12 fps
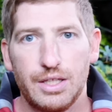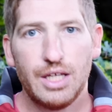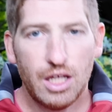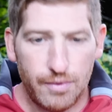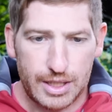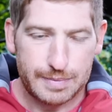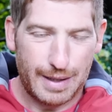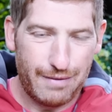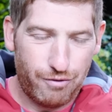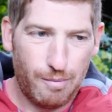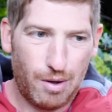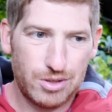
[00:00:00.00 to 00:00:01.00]
The InReach each
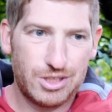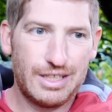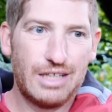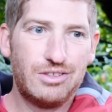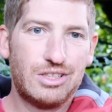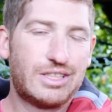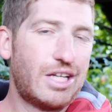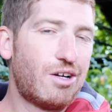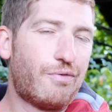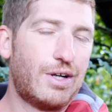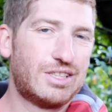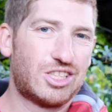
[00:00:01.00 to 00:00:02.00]
platform also allows you to send
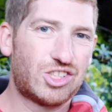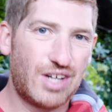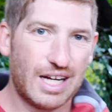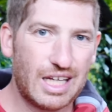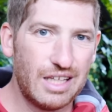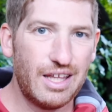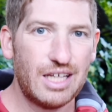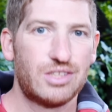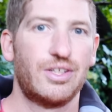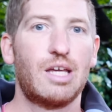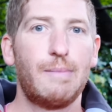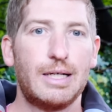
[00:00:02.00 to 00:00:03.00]
your friends a tracking link
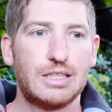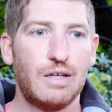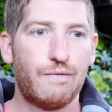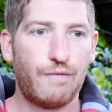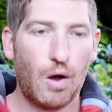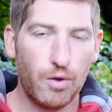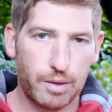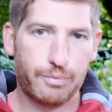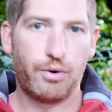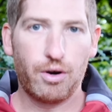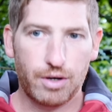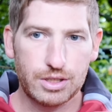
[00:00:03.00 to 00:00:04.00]
so they can basically follow the
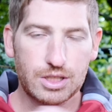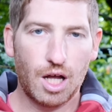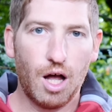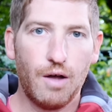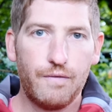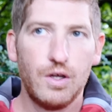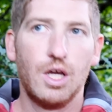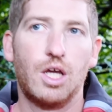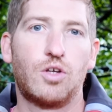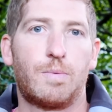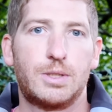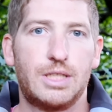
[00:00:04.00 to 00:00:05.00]
progress of
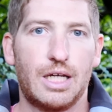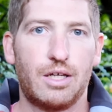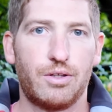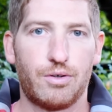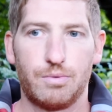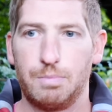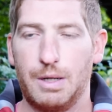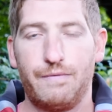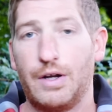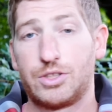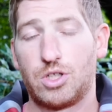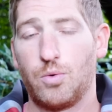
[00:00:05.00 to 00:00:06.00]
your particular
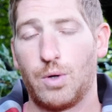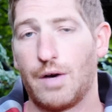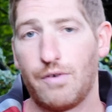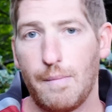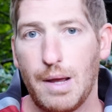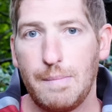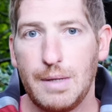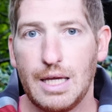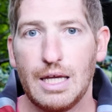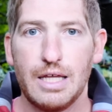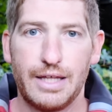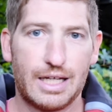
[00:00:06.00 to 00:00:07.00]
adventure, whatever it may be.